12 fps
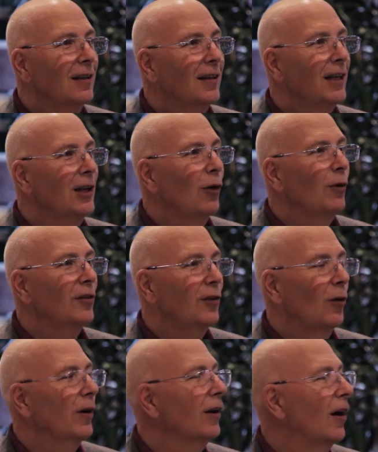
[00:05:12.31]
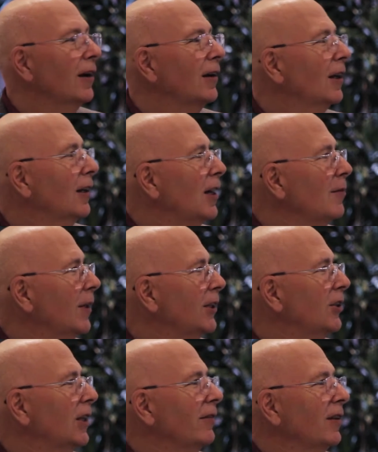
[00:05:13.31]
They know what's going on in the club. They
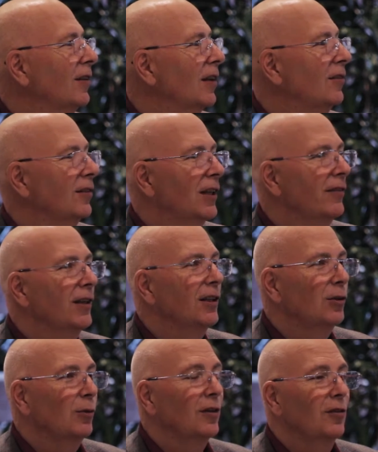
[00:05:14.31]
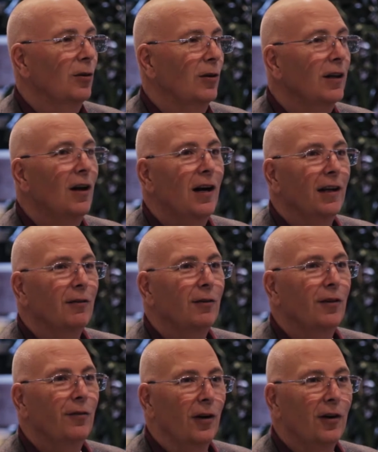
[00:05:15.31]
should have a sensitivity to what's going on
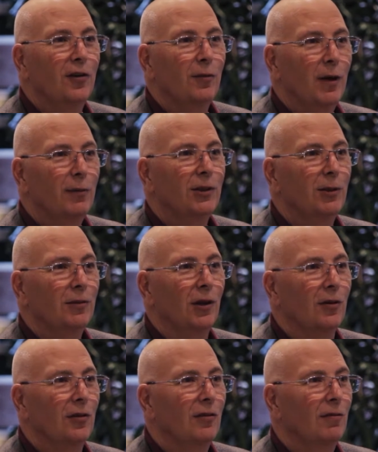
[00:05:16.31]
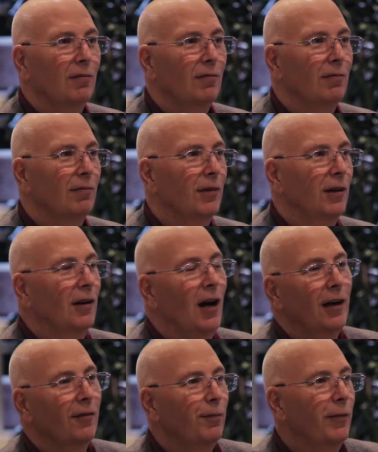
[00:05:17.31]
as far as the membership goes. They're
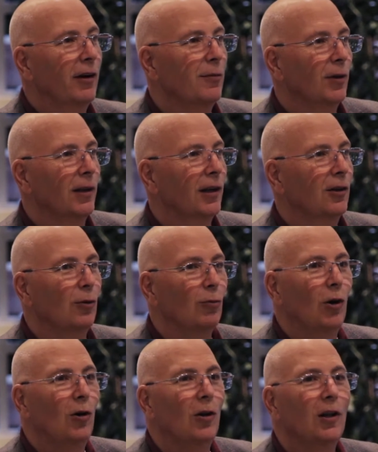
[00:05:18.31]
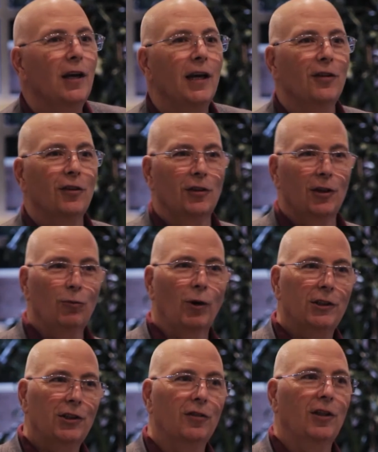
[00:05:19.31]
not a very political role. It's a good
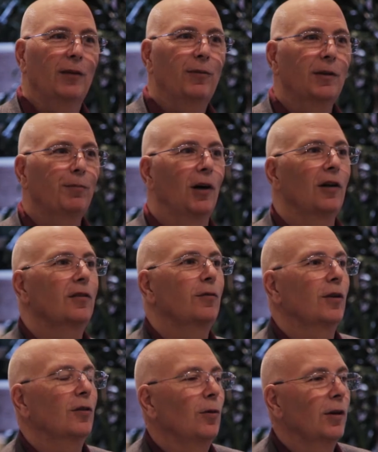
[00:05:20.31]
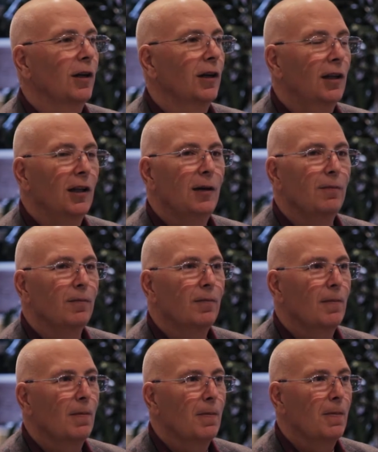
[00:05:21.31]
one, just keeping the pulse of what's going on in the club.
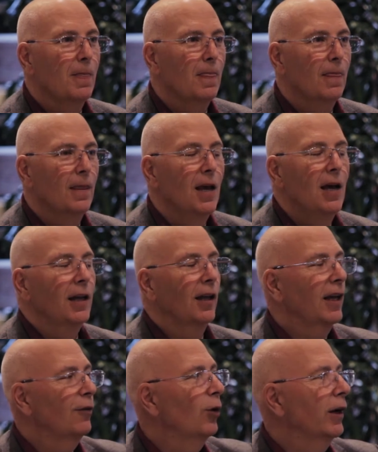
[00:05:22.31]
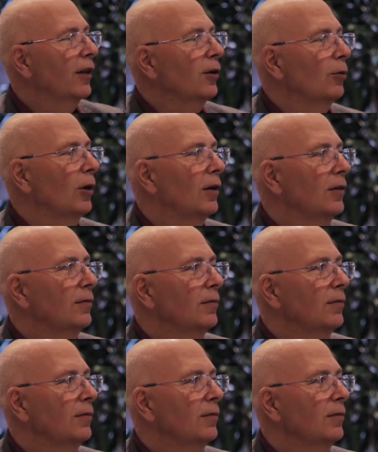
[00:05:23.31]
Now, they have one other role.